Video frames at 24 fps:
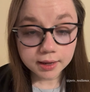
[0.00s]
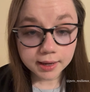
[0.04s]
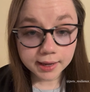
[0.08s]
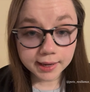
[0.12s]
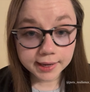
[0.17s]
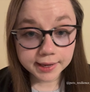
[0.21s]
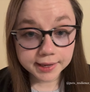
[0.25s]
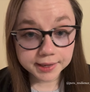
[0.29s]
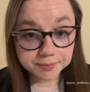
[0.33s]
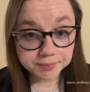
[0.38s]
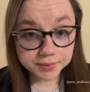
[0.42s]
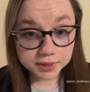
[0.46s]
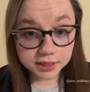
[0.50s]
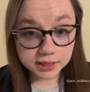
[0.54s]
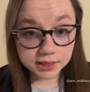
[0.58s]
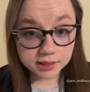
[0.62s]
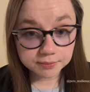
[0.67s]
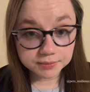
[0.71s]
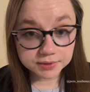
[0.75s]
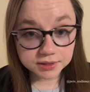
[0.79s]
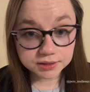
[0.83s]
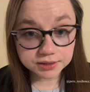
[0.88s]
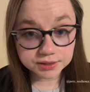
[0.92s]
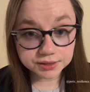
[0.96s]
Hi, my
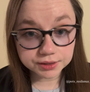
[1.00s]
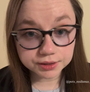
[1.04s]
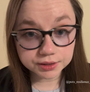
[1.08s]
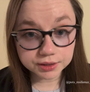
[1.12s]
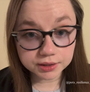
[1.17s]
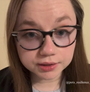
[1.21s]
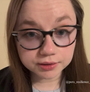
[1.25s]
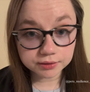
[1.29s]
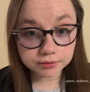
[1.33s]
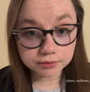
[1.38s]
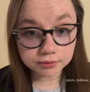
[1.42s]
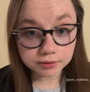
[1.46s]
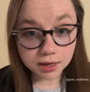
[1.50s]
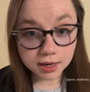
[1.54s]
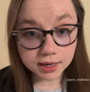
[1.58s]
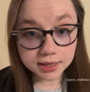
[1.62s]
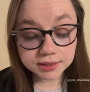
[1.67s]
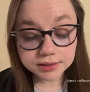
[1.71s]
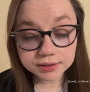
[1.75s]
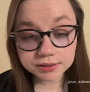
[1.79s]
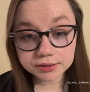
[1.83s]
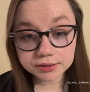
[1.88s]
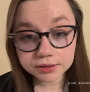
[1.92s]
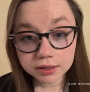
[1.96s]
name is Sierra
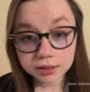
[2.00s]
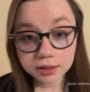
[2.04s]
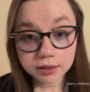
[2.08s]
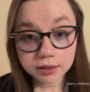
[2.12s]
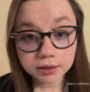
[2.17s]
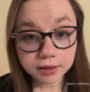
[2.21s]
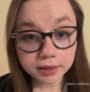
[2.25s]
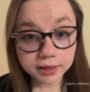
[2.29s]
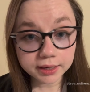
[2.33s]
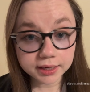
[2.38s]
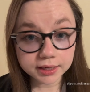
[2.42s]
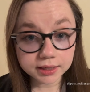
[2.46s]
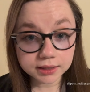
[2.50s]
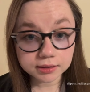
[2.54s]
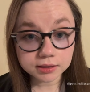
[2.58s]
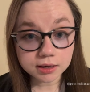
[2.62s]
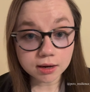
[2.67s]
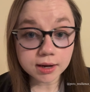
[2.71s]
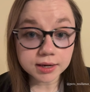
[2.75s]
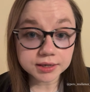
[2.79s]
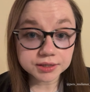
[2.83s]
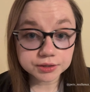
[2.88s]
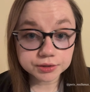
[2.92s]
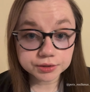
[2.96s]
Rice, and
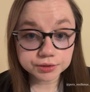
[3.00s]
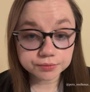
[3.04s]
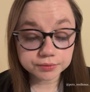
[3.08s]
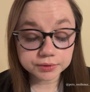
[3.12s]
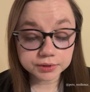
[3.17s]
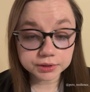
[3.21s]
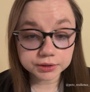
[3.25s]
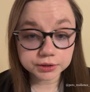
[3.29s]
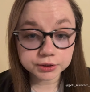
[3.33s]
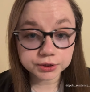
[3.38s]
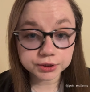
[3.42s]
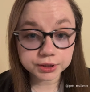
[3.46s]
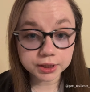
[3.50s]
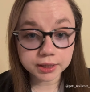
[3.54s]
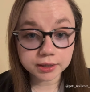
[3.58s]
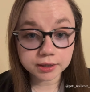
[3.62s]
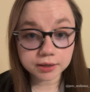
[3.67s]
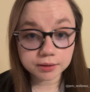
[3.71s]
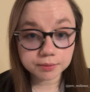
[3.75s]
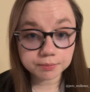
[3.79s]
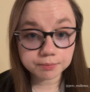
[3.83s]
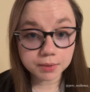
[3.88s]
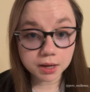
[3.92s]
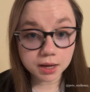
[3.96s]
I just want to
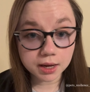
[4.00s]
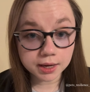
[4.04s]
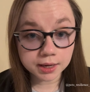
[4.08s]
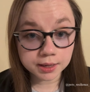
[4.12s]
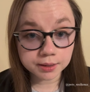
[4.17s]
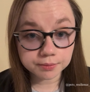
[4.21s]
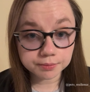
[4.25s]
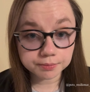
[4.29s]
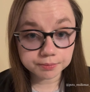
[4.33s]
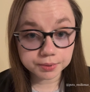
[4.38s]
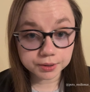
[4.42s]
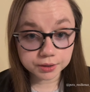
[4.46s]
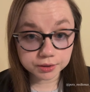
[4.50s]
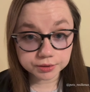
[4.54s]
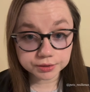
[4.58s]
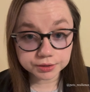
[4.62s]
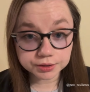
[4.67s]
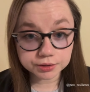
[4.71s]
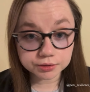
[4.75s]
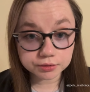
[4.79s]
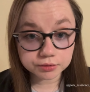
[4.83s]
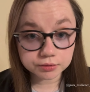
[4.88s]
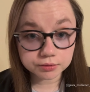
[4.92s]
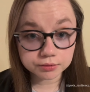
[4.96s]
share my
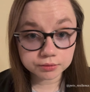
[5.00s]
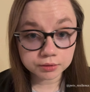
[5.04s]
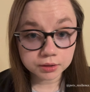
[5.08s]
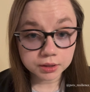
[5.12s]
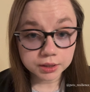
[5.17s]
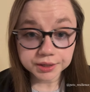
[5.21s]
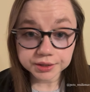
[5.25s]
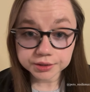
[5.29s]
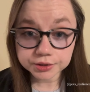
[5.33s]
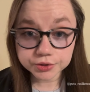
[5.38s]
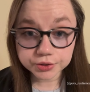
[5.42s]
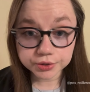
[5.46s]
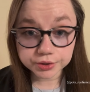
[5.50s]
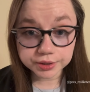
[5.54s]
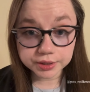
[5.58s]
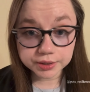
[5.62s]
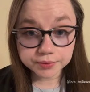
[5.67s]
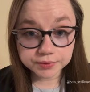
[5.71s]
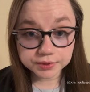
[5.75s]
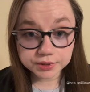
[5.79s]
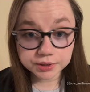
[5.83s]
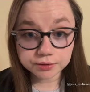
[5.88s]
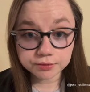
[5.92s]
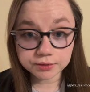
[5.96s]
personal journey
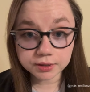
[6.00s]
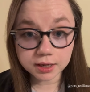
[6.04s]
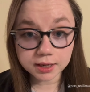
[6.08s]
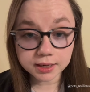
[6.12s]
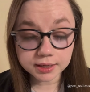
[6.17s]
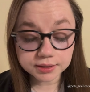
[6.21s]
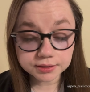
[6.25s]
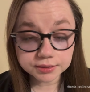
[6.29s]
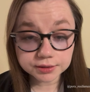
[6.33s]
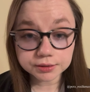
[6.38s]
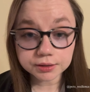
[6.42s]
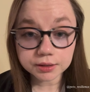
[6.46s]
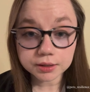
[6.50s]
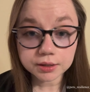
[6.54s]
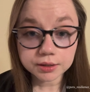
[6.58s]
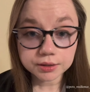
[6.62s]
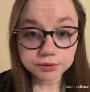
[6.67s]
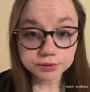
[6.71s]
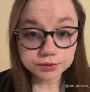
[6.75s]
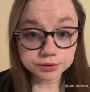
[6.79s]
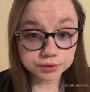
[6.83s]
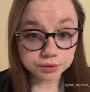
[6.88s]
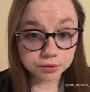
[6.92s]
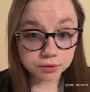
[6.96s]
with you guys.
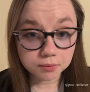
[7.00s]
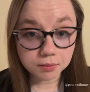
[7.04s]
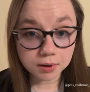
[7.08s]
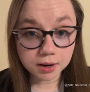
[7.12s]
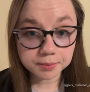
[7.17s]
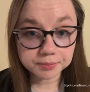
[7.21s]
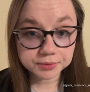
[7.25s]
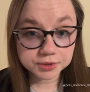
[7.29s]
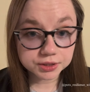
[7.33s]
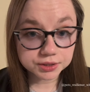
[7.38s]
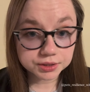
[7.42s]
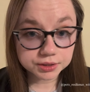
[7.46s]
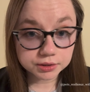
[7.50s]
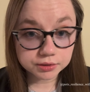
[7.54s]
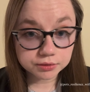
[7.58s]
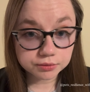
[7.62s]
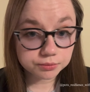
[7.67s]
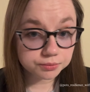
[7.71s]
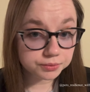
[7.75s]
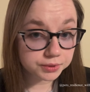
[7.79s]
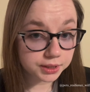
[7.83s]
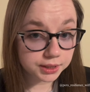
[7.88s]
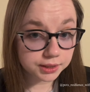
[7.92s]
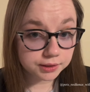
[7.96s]
So I'm just going to
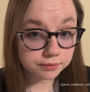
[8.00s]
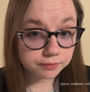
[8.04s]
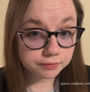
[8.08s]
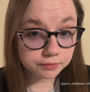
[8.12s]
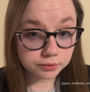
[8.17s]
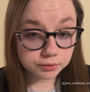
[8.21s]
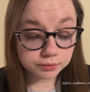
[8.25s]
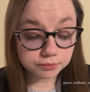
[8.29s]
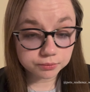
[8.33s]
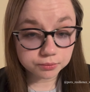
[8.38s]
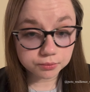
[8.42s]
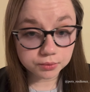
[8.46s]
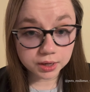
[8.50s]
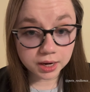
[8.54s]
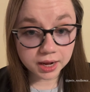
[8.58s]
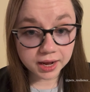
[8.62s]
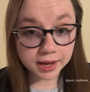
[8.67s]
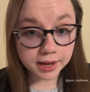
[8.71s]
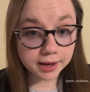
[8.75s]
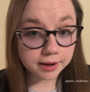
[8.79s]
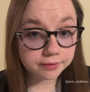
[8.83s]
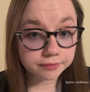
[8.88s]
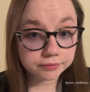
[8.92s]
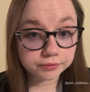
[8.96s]
read what I
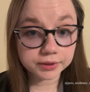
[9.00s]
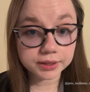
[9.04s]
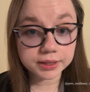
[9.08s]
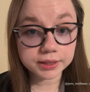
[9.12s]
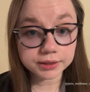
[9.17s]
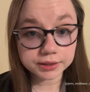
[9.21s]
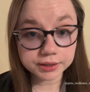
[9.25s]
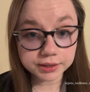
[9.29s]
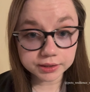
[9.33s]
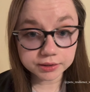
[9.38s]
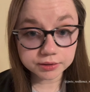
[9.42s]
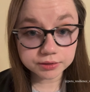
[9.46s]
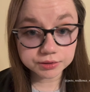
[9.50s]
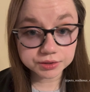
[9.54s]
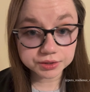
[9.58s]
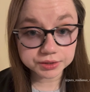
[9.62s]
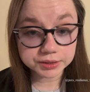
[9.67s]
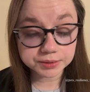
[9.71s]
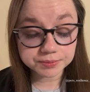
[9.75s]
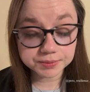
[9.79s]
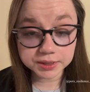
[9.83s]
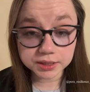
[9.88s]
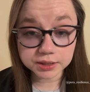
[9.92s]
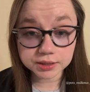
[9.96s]
have written here
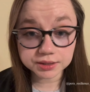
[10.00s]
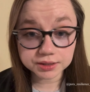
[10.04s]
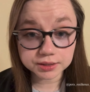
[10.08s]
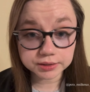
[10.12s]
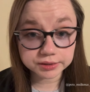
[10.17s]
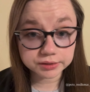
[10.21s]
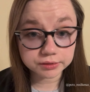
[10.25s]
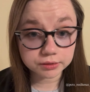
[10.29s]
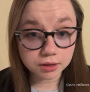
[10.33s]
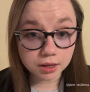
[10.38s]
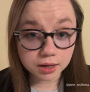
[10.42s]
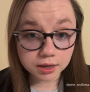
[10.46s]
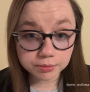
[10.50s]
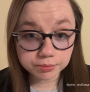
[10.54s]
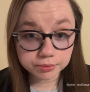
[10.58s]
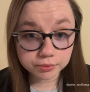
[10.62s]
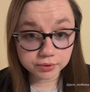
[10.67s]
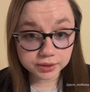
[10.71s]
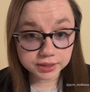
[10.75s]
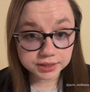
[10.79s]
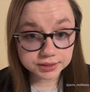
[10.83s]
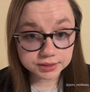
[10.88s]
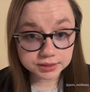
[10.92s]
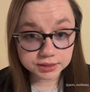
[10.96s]
just because it's a lot of
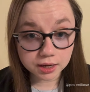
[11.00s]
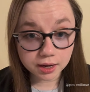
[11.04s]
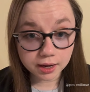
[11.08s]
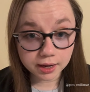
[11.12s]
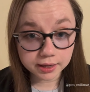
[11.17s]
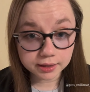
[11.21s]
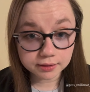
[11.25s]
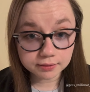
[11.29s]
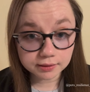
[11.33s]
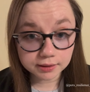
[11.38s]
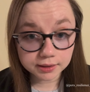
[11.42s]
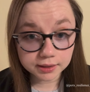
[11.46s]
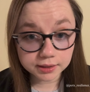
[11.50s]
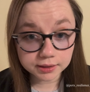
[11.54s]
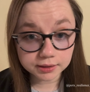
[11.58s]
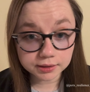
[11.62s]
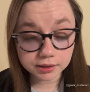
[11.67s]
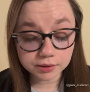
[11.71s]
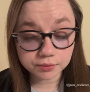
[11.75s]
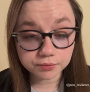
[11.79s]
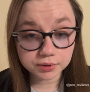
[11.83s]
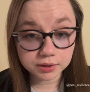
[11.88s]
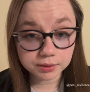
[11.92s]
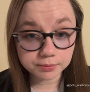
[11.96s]
points to highlight and
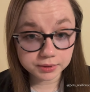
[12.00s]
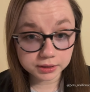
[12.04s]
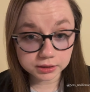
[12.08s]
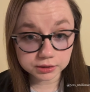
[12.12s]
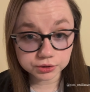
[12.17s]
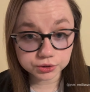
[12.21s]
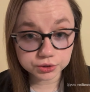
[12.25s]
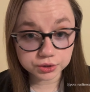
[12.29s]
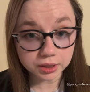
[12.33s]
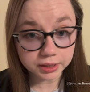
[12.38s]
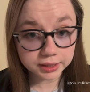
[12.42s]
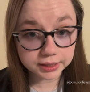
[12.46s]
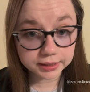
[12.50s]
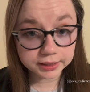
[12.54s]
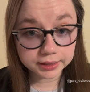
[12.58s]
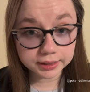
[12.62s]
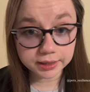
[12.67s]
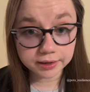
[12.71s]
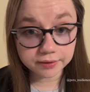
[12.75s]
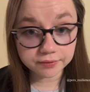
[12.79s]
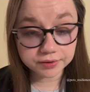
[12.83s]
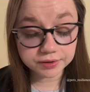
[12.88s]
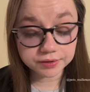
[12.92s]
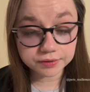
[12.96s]
I want to make sure I can get
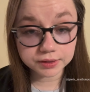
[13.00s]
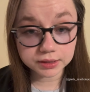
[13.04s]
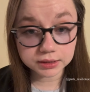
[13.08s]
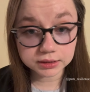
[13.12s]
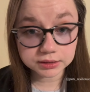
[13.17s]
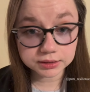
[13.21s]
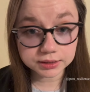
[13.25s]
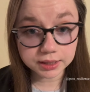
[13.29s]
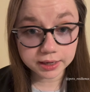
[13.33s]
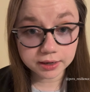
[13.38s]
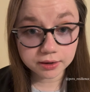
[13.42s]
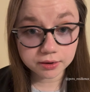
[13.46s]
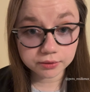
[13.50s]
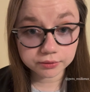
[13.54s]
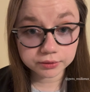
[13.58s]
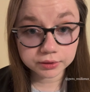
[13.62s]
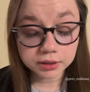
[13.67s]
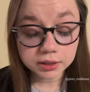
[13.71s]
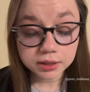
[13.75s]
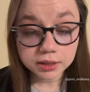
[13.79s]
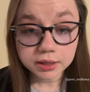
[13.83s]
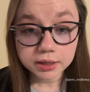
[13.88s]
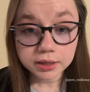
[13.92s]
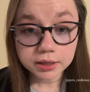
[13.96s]
everything down
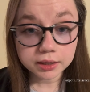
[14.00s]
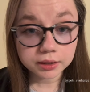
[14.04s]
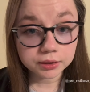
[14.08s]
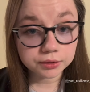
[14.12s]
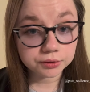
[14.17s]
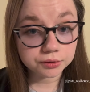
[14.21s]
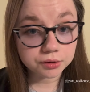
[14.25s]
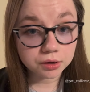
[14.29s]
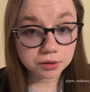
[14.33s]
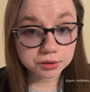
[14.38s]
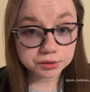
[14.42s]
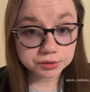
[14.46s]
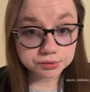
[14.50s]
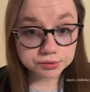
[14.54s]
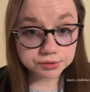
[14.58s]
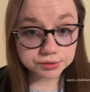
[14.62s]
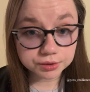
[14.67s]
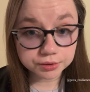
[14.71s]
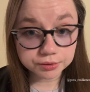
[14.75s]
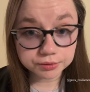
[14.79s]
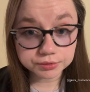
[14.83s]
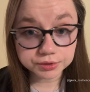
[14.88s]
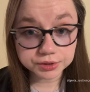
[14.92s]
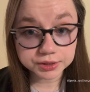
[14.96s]
and
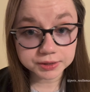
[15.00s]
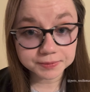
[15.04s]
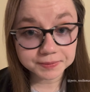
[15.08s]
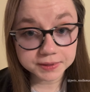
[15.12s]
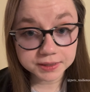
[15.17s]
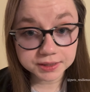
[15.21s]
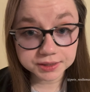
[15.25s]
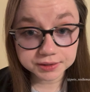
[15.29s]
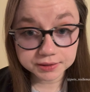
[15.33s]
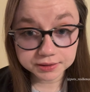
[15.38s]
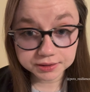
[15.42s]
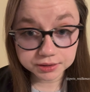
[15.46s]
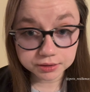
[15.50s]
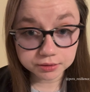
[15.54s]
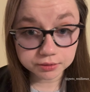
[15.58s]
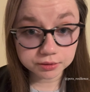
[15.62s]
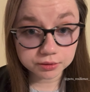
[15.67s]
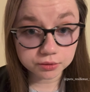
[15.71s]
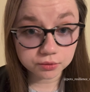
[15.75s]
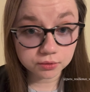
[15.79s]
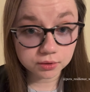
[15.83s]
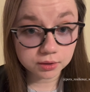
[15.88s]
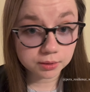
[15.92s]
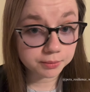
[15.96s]
also just because it's a
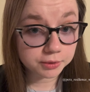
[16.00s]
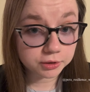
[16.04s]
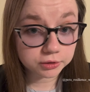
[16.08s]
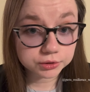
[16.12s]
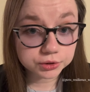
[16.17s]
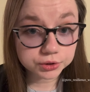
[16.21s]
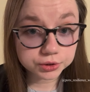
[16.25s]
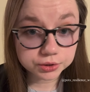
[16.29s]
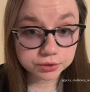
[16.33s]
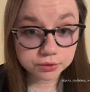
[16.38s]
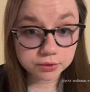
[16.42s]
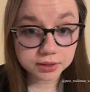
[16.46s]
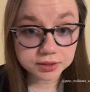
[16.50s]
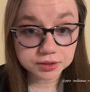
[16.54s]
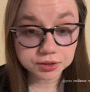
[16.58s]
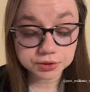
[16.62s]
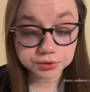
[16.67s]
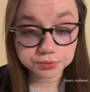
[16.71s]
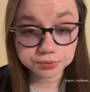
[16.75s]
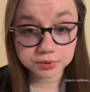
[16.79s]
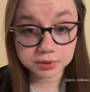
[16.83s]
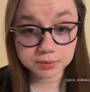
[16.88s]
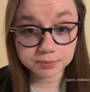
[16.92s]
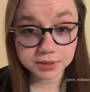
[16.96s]
little emotional I
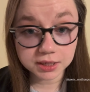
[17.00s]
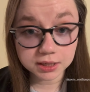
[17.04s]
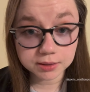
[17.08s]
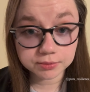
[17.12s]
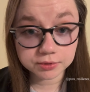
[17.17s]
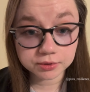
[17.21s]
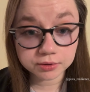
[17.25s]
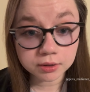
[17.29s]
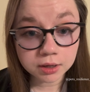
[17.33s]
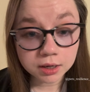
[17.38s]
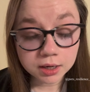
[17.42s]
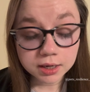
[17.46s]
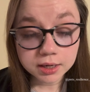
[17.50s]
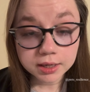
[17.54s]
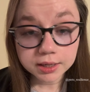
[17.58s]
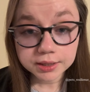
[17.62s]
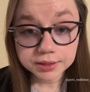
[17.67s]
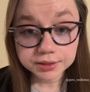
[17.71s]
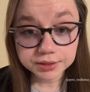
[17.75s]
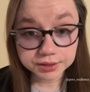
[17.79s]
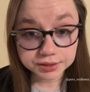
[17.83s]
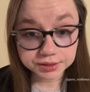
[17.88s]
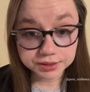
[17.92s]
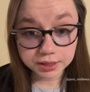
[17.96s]
just want to be able
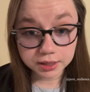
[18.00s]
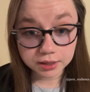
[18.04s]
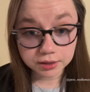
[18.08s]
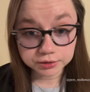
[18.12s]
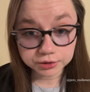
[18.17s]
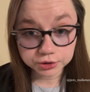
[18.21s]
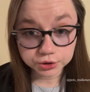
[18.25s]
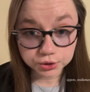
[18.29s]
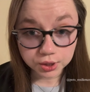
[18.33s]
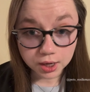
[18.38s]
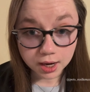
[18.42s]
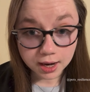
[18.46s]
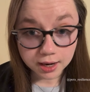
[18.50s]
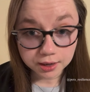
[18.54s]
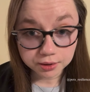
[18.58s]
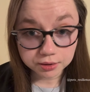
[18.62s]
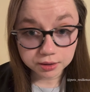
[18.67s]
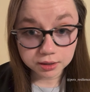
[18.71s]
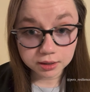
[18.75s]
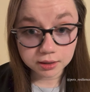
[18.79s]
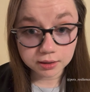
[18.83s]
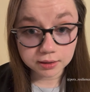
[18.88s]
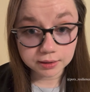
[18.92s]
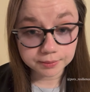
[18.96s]
to stay on track
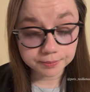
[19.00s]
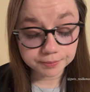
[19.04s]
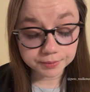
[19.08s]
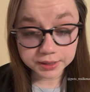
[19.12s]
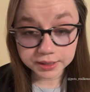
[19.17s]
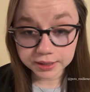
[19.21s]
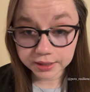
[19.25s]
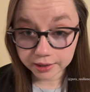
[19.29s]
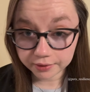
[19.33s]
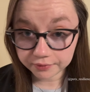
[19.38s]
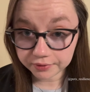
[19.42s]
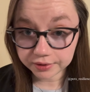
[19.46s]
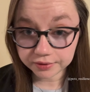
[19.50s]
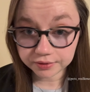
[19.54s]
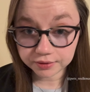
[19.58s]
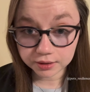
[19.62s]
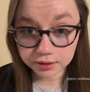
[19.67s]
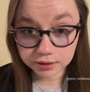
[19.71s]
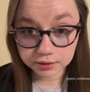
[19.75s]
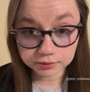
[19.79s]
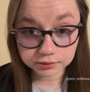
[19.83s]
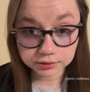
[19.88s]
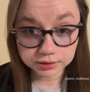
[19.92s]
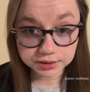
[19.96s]
um, and
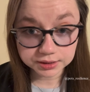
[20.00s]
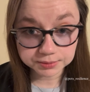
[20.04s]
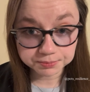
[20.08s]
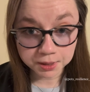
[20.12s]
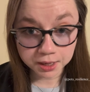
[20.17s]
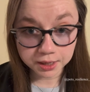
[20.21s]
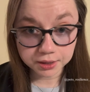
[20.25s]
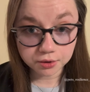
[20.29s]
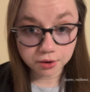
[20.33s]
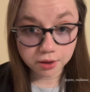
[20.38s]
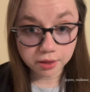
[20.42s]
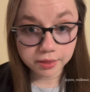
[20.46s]
everything despite all